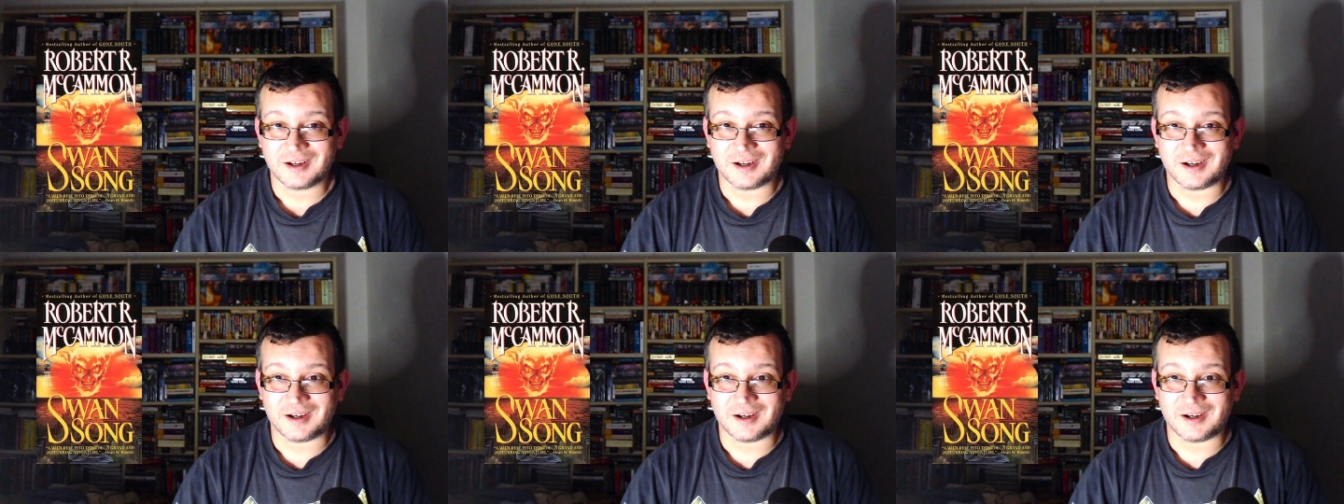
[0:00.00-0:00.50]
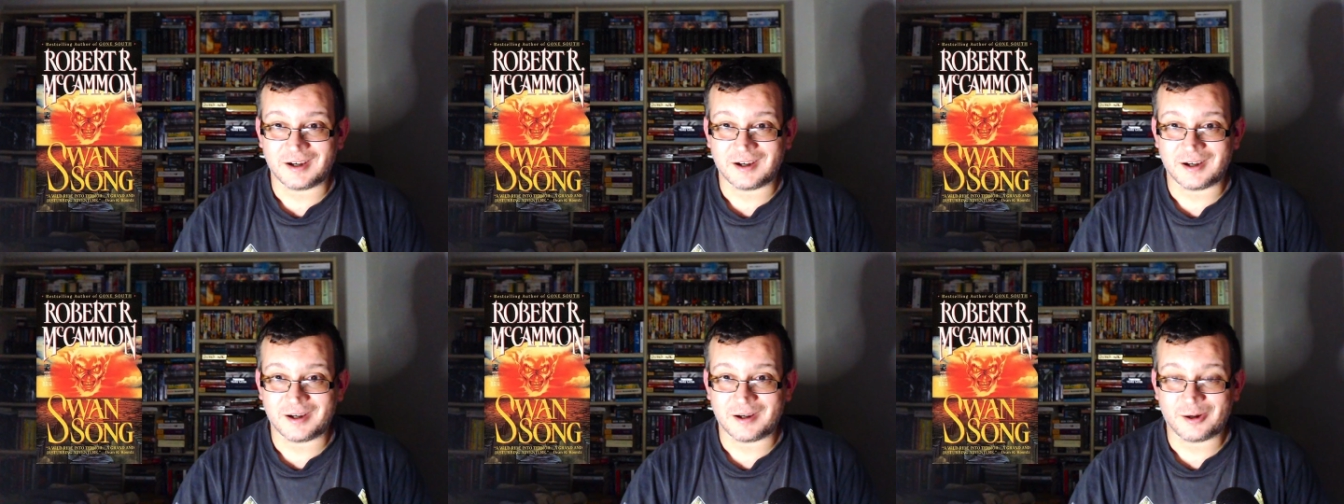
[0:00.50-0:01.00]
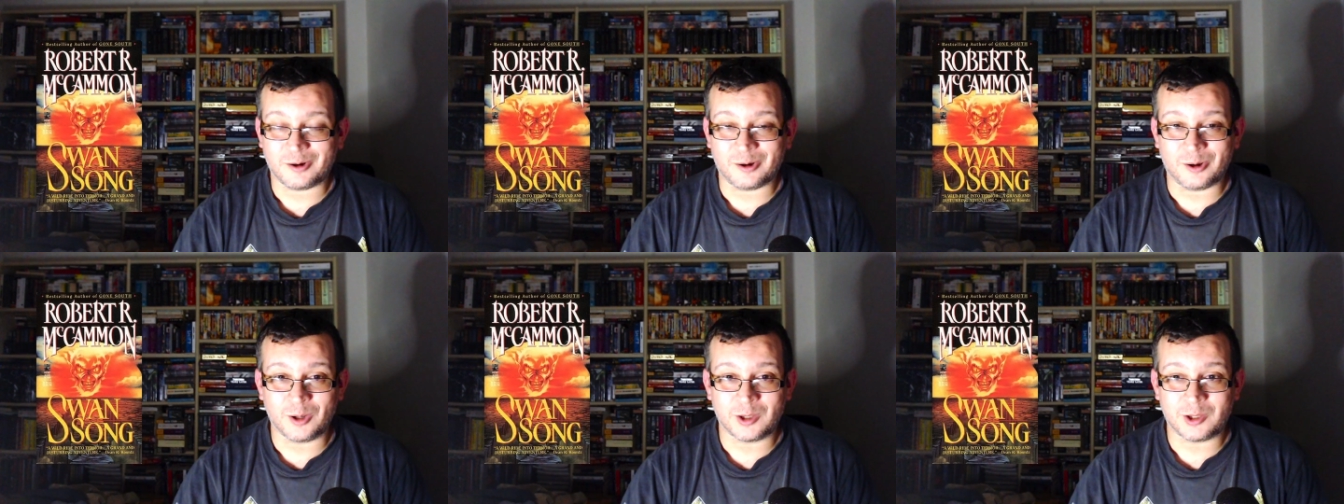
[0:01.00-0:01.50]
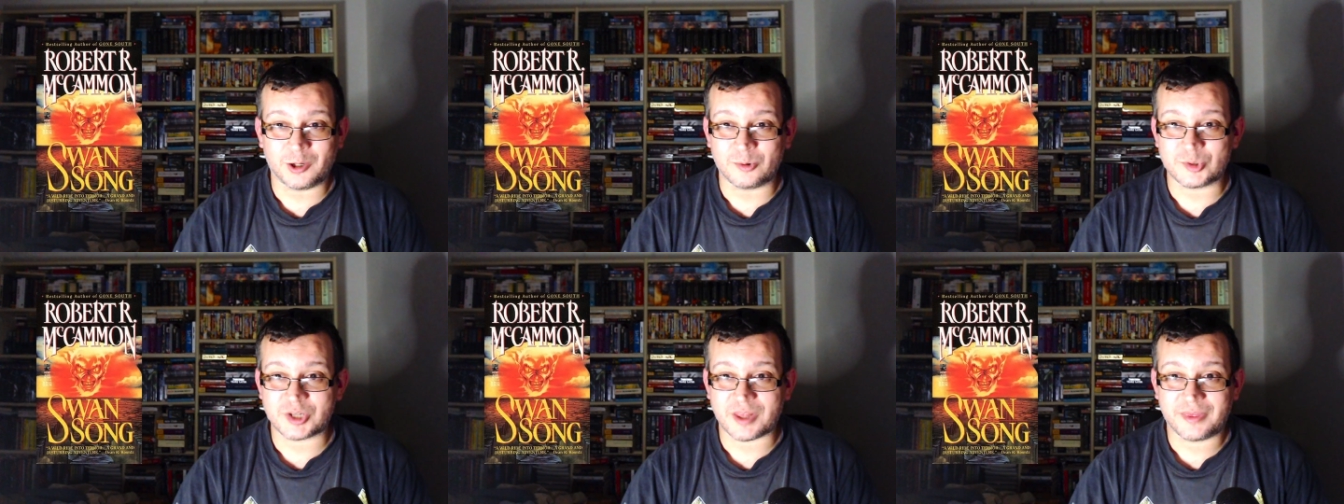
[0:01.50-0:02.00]
Uh, all
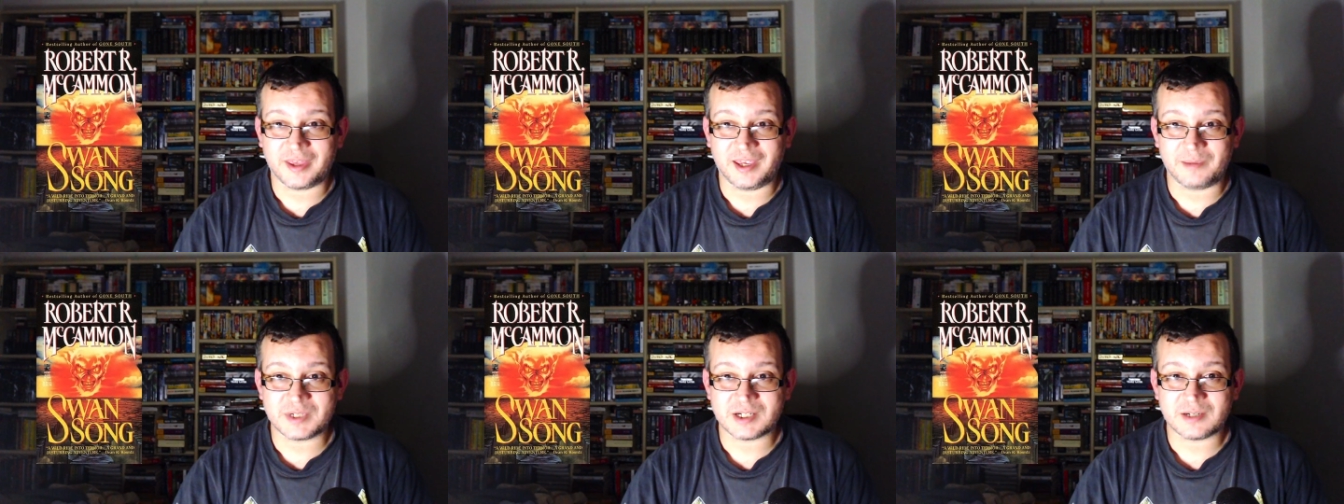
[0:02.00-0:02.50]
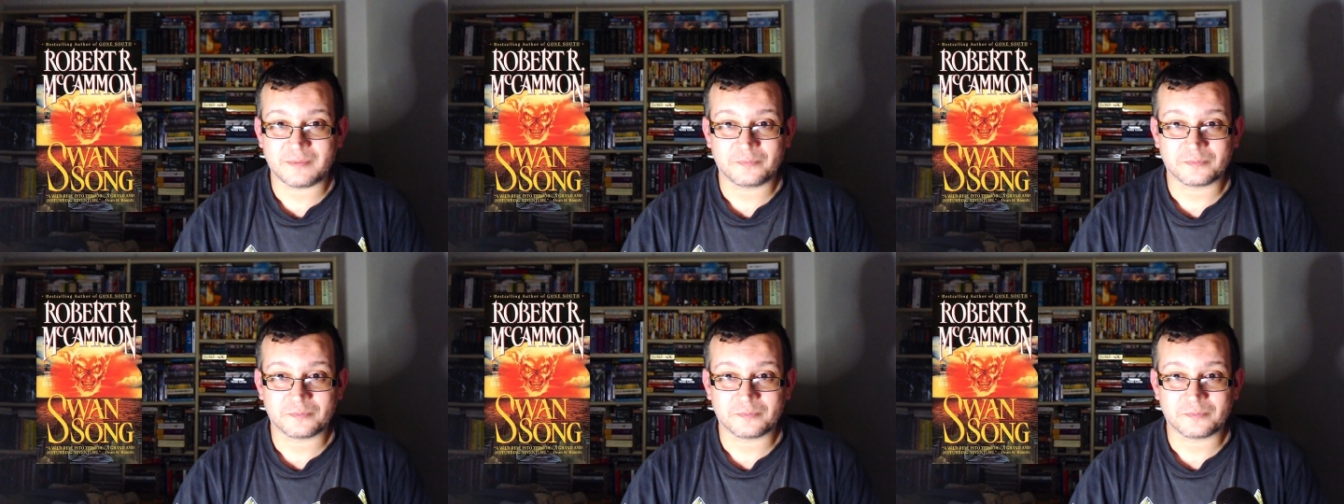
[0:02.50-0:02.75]
those themes,